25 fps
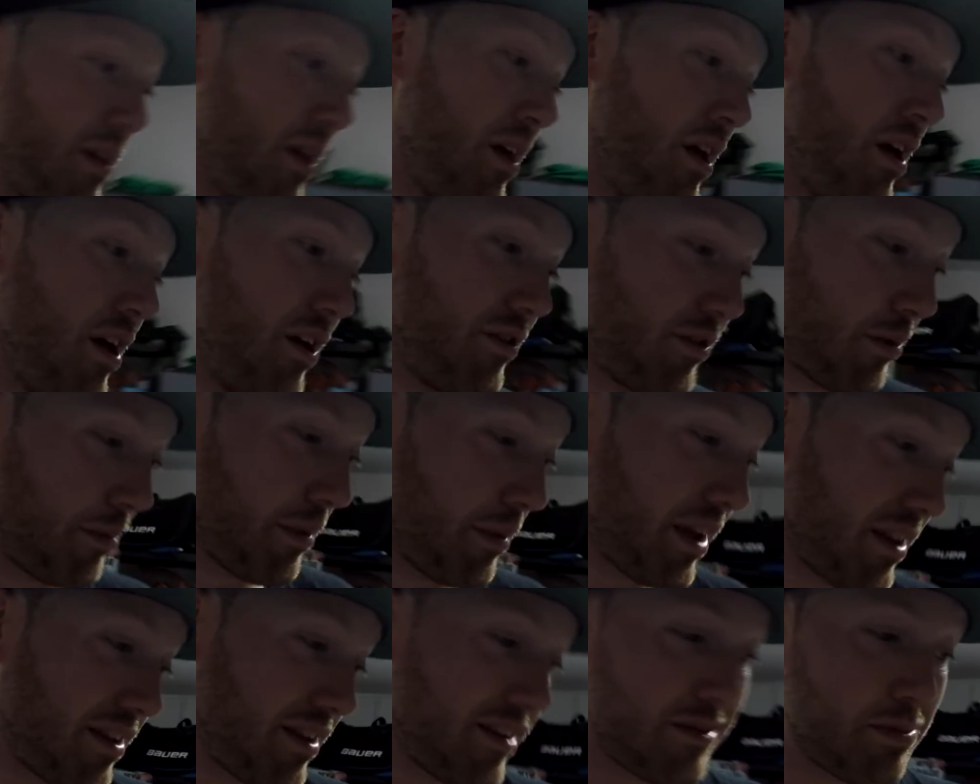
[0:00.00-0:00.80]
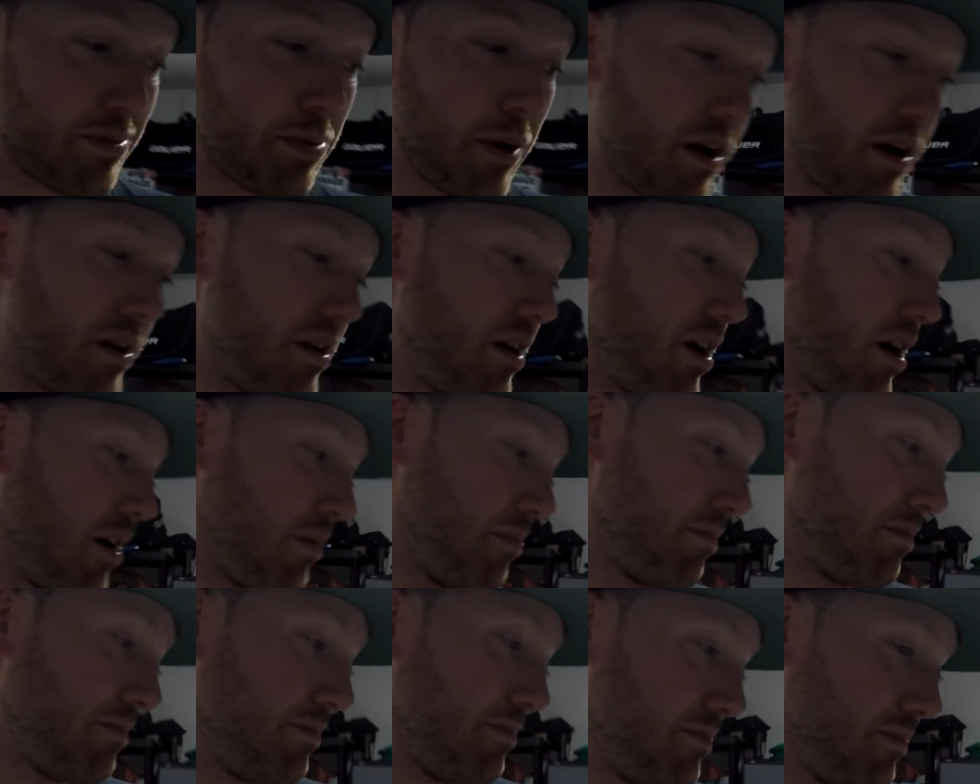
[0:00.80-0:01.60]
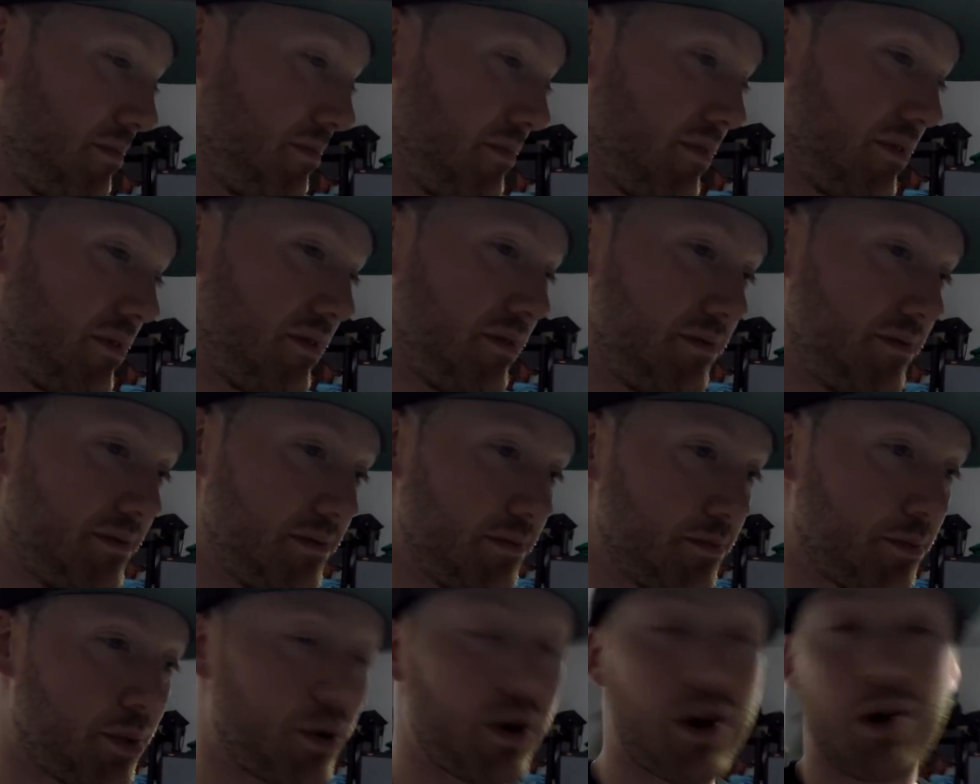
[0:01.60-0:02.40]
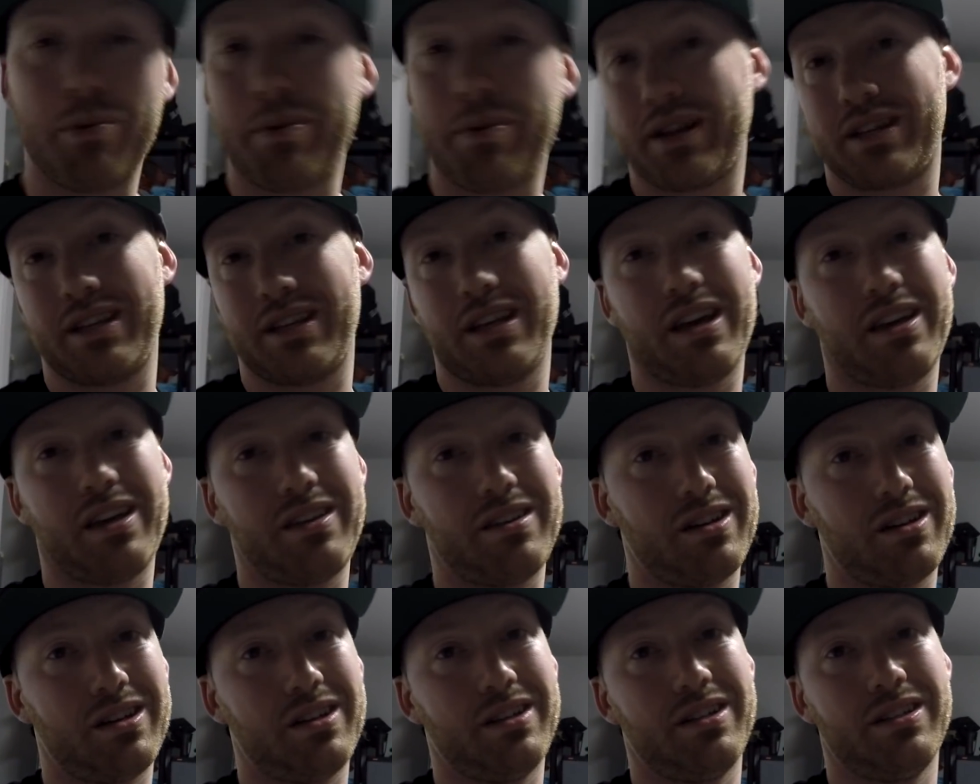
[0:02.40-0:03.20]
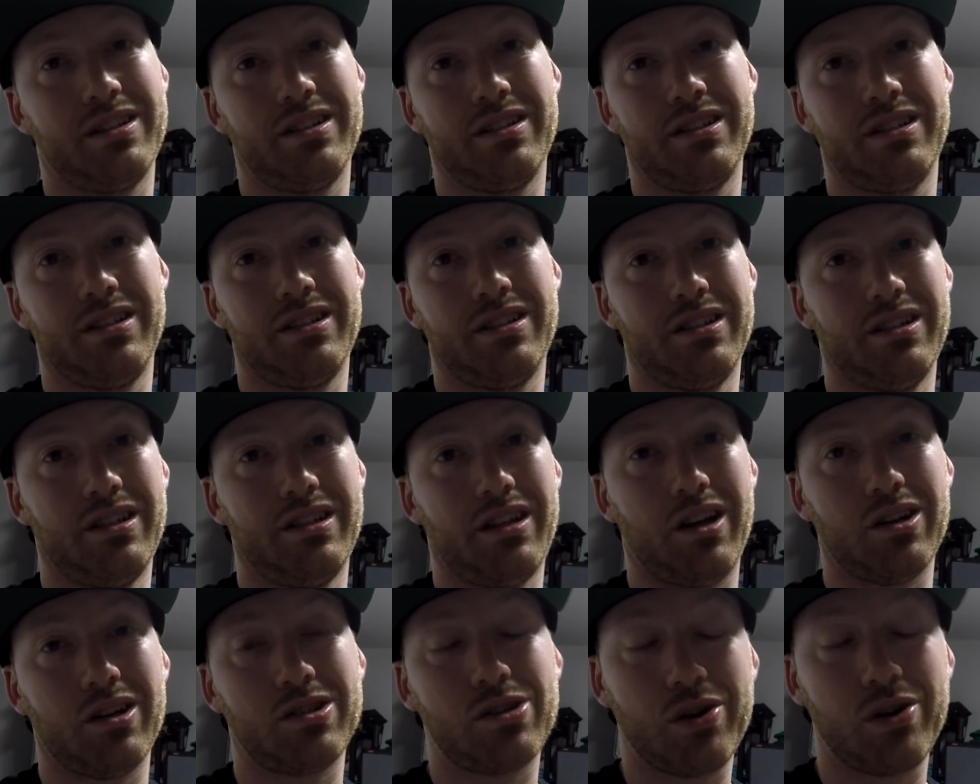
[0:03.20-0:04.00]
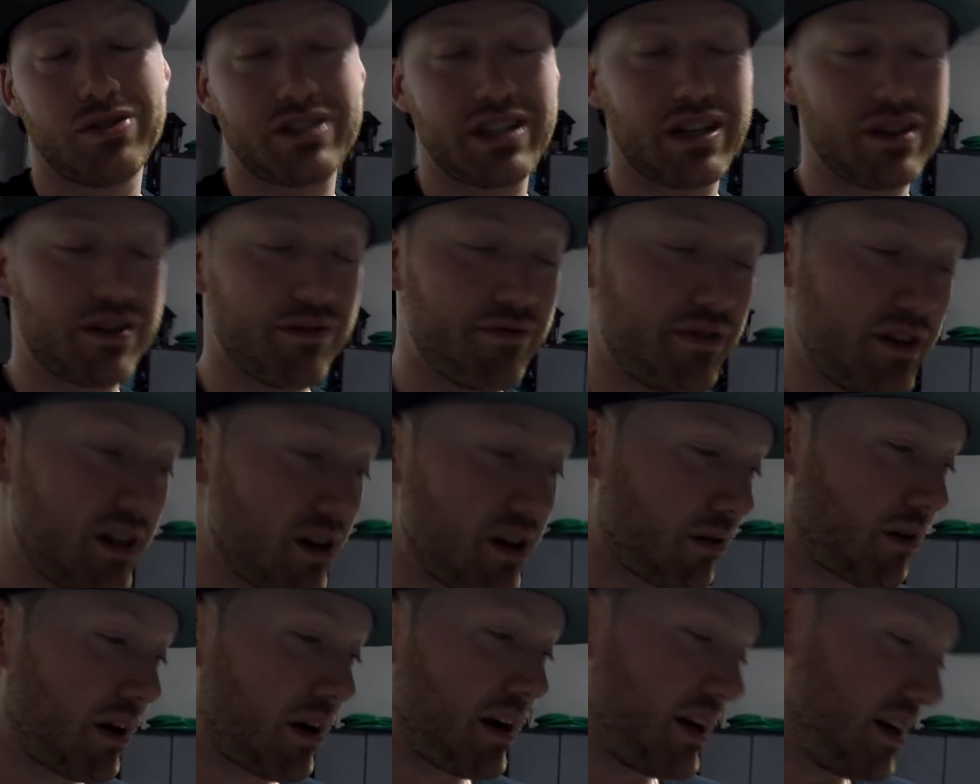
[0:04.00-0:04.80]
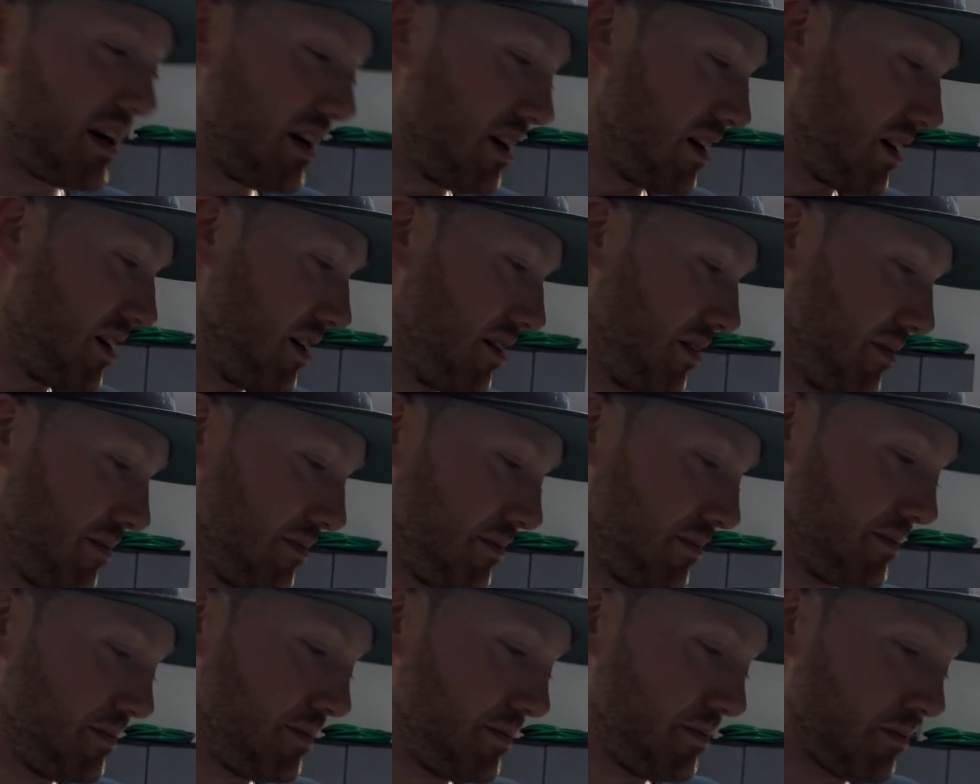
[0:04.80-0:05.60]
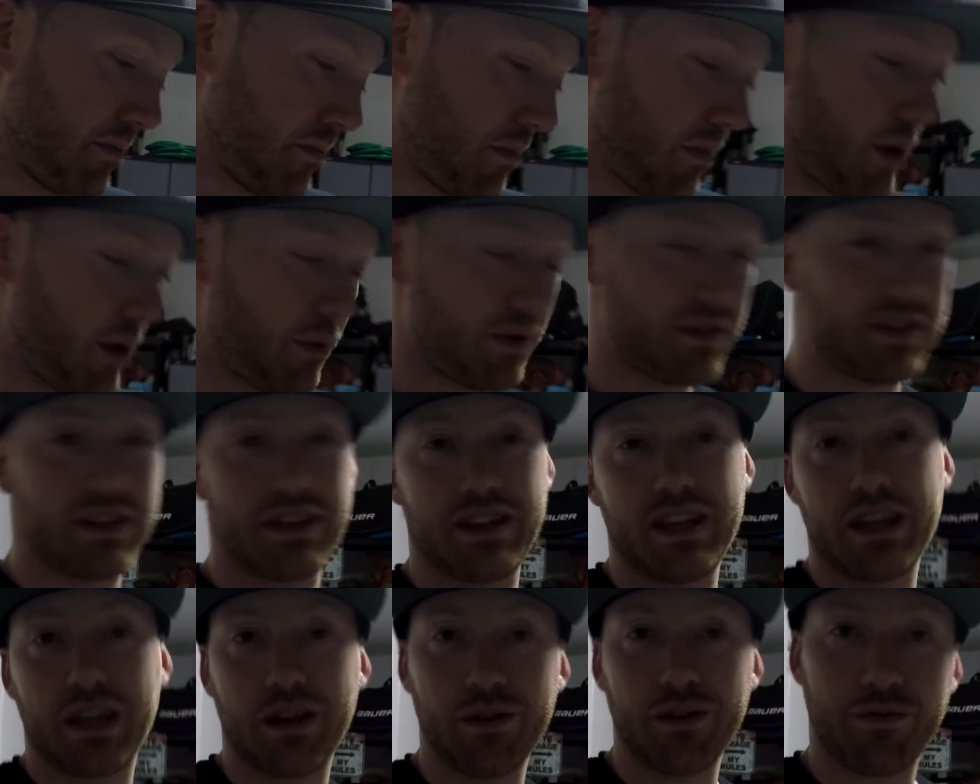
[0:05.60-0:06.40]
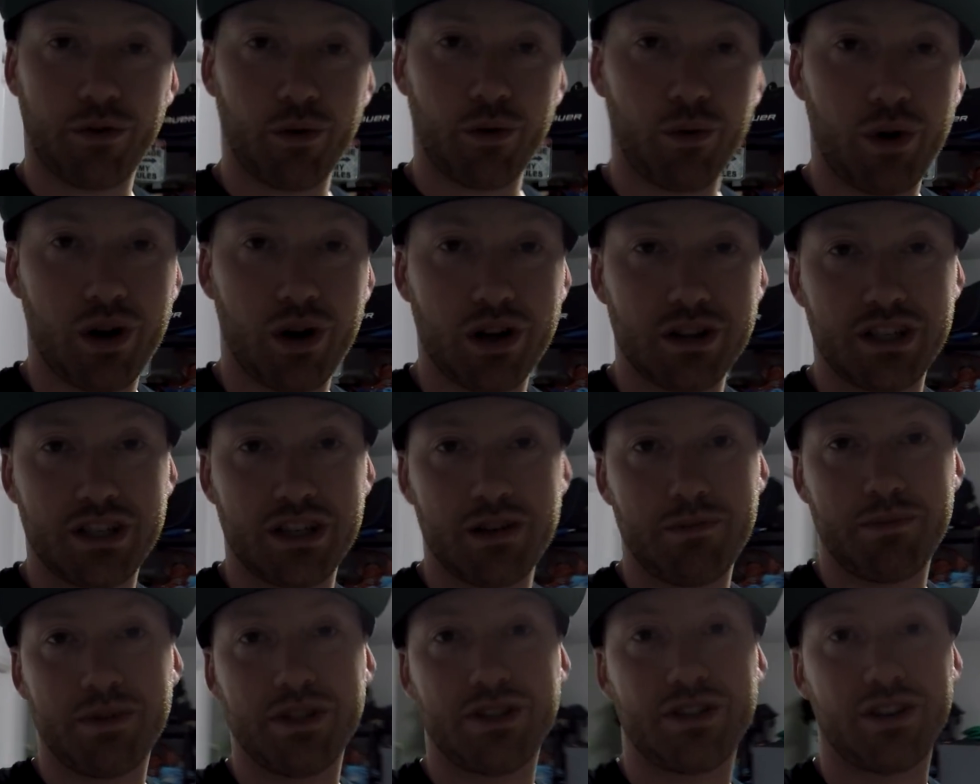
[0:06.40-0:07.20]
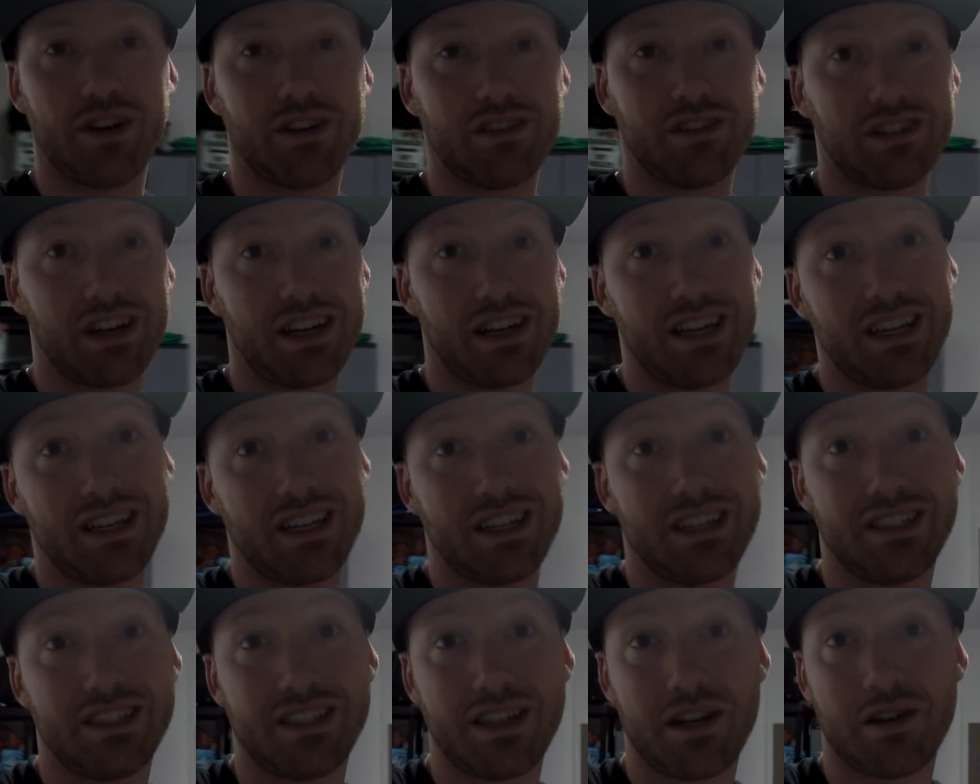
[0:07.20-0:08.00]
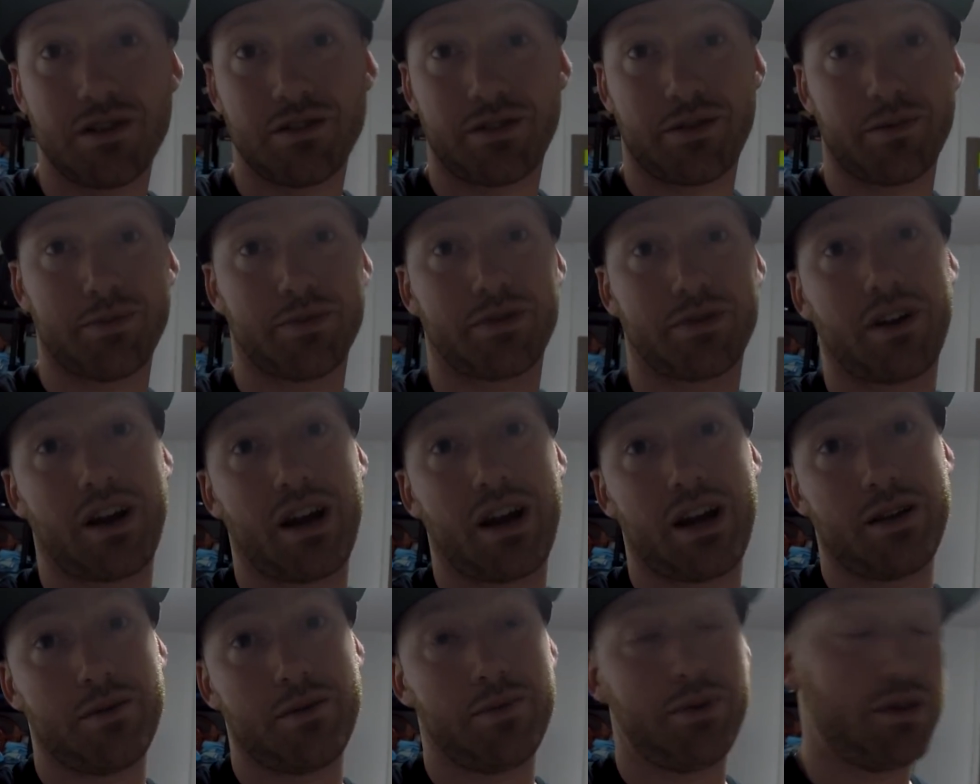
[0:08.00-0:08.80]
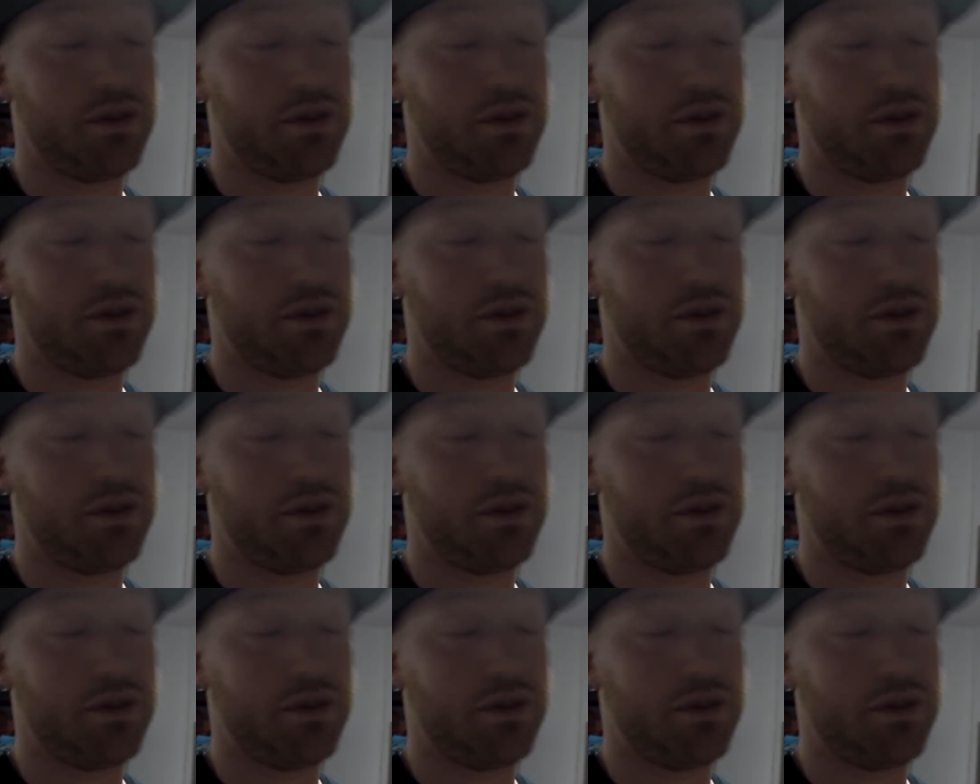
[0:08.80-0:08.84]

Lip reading: So I'm gonna get this button up, put it all back together. I'll close out the video right here. I want to say thank you for watching. Be sure to like, share, and subscribe.